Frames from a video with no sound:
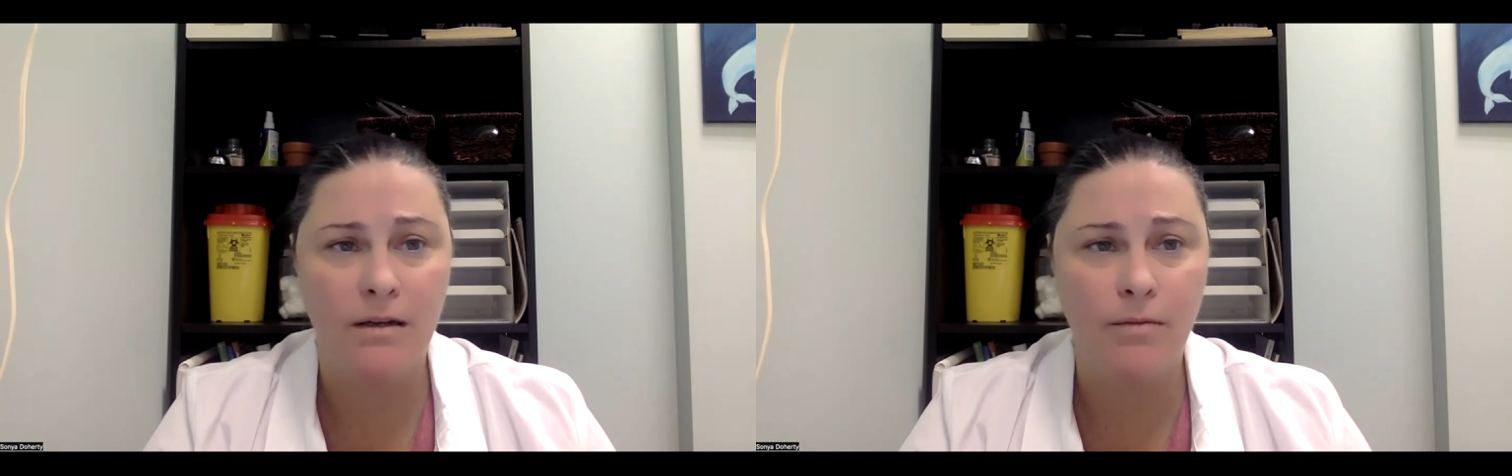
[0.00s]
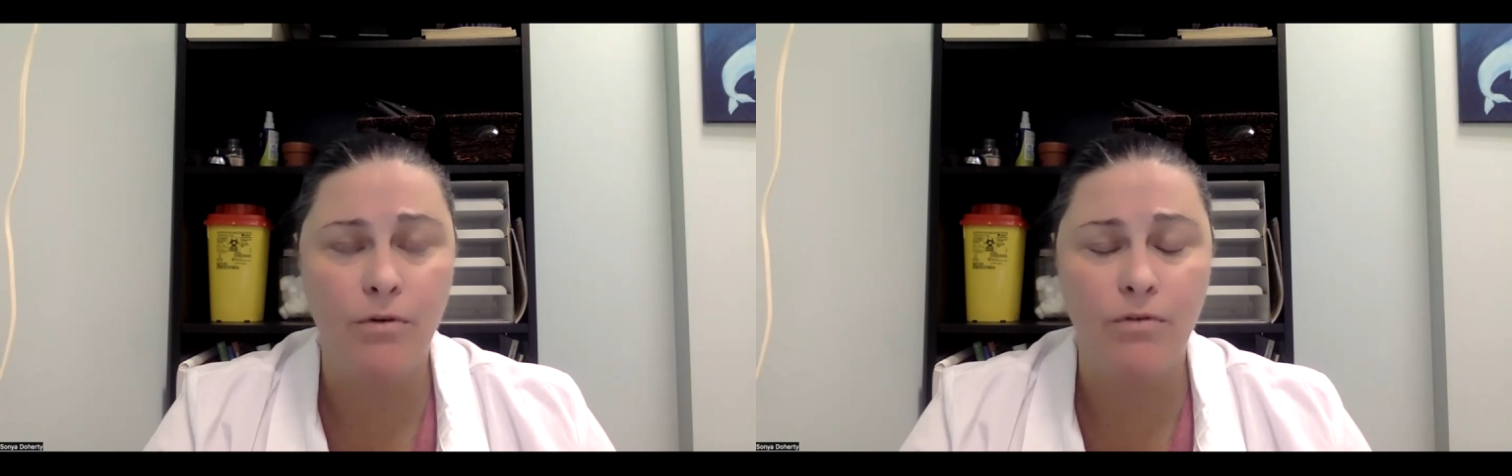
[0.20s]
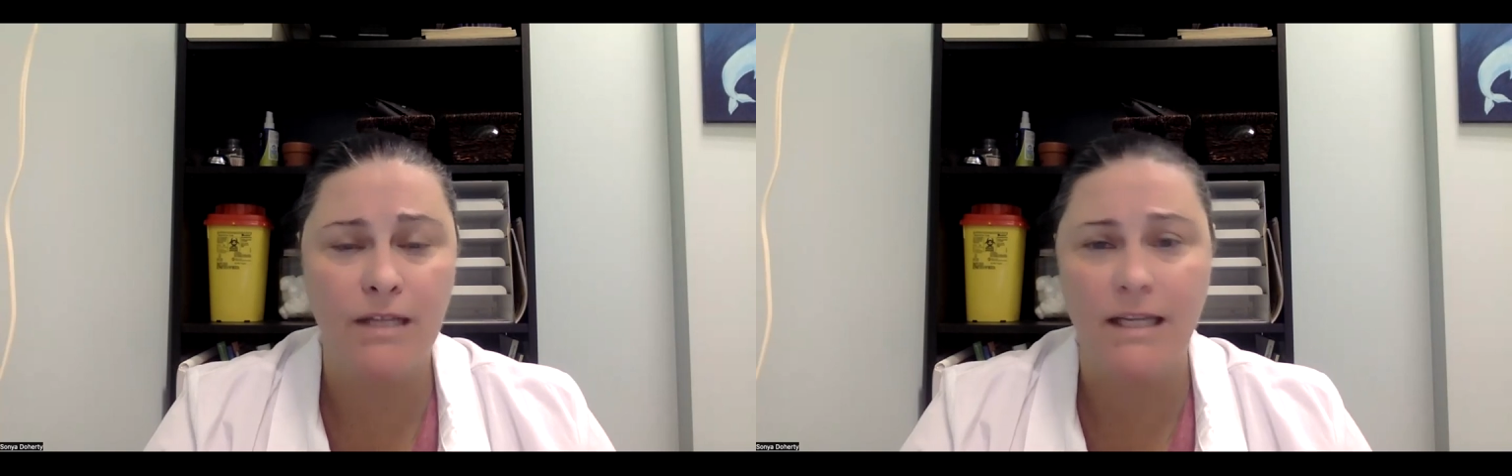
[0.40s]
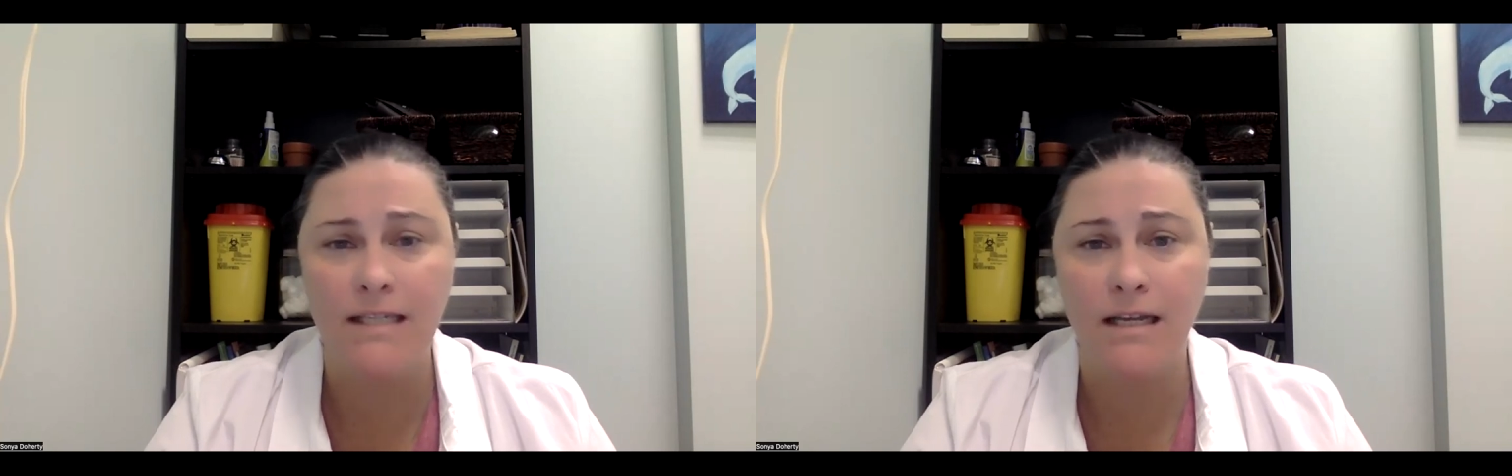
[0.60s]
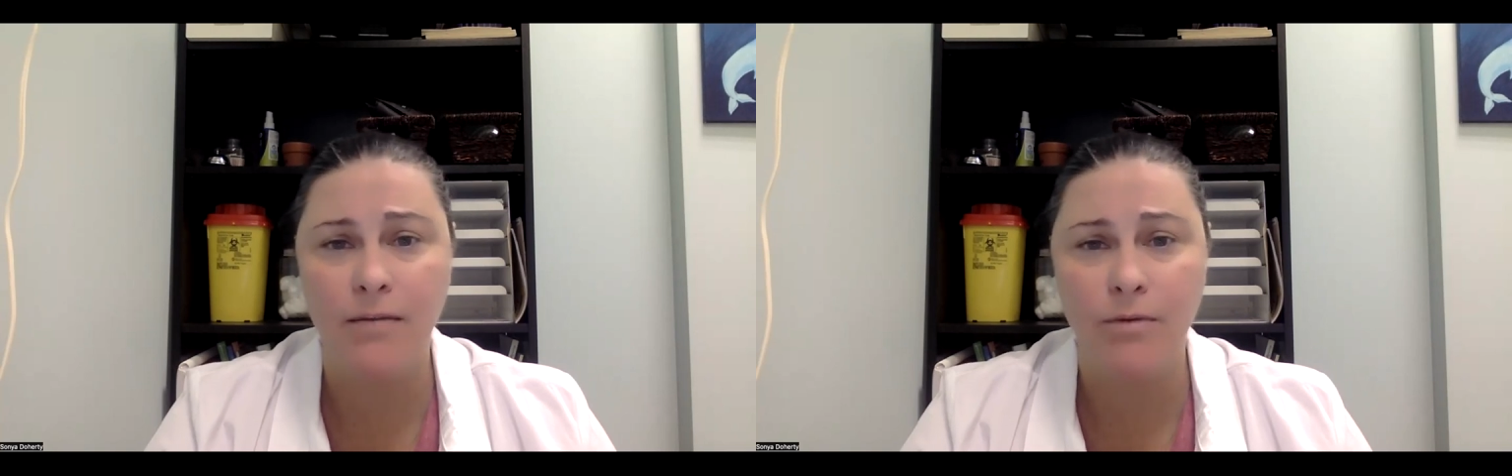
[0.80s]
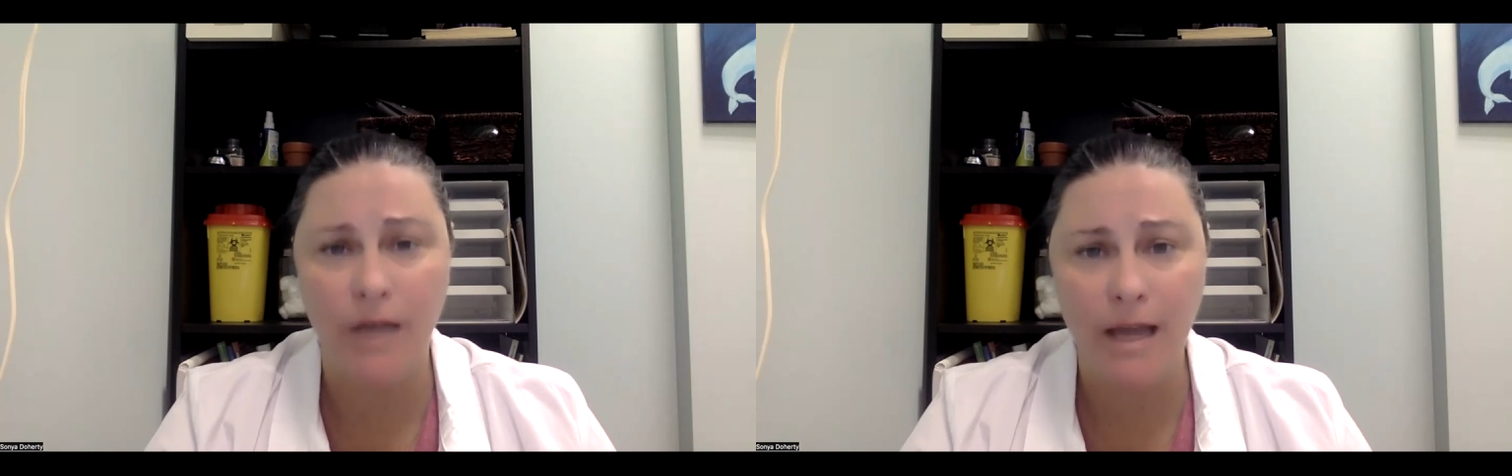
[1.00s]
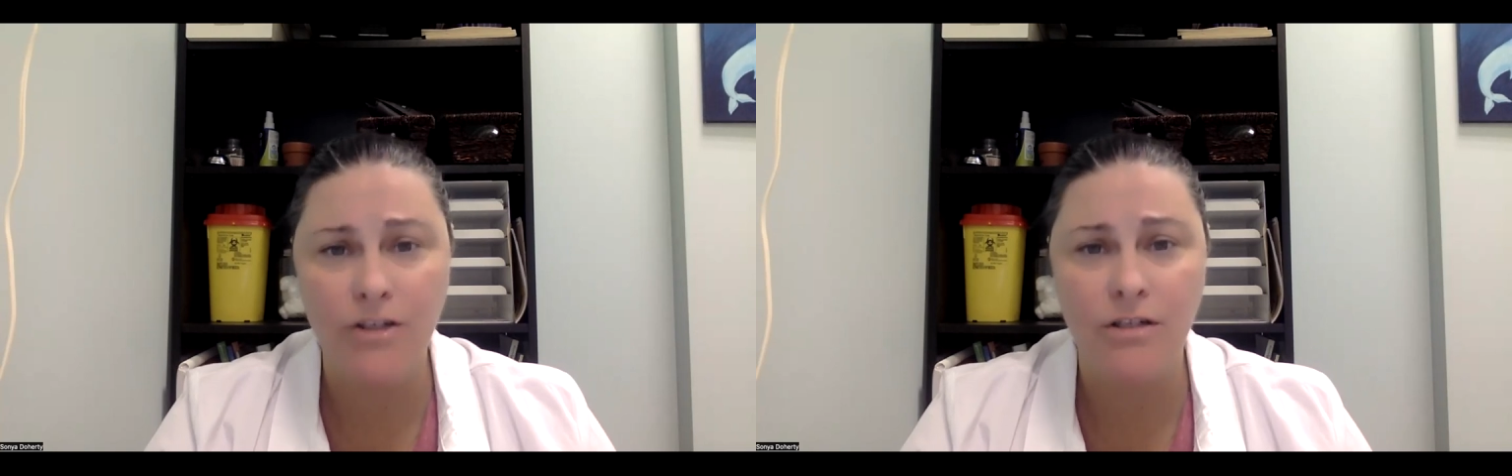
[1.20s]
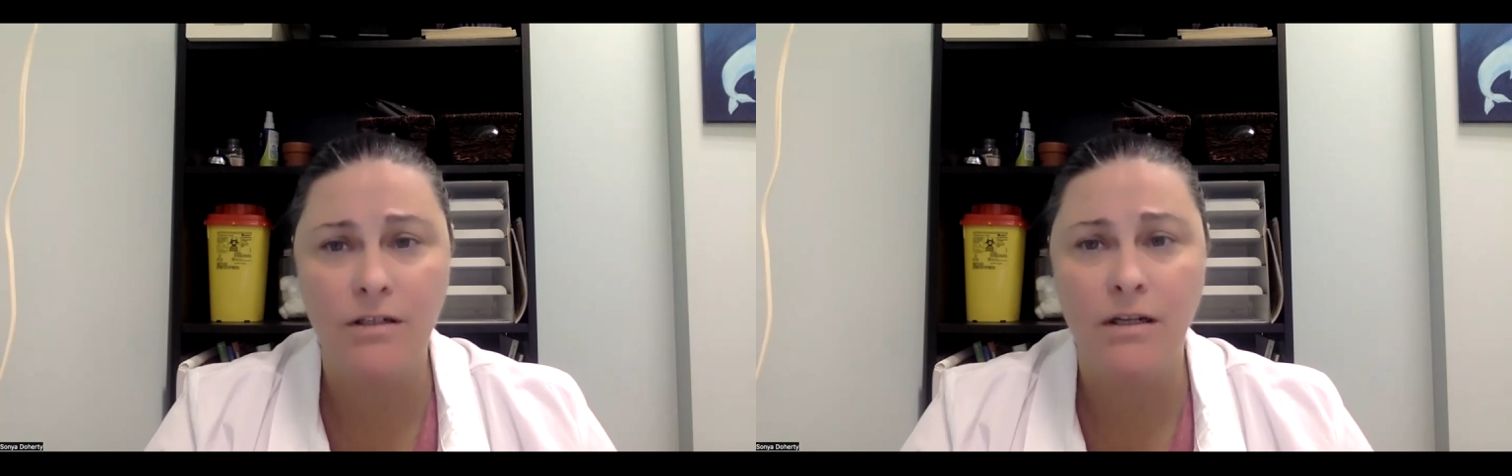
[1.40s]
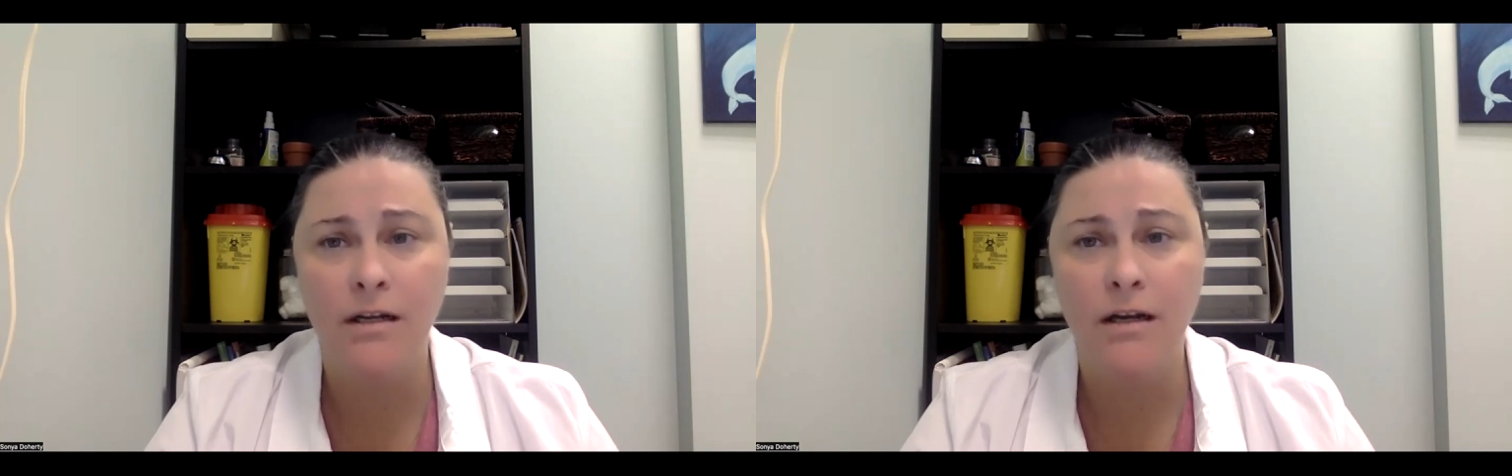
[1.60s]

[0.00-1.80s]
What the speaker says: improving things like communication,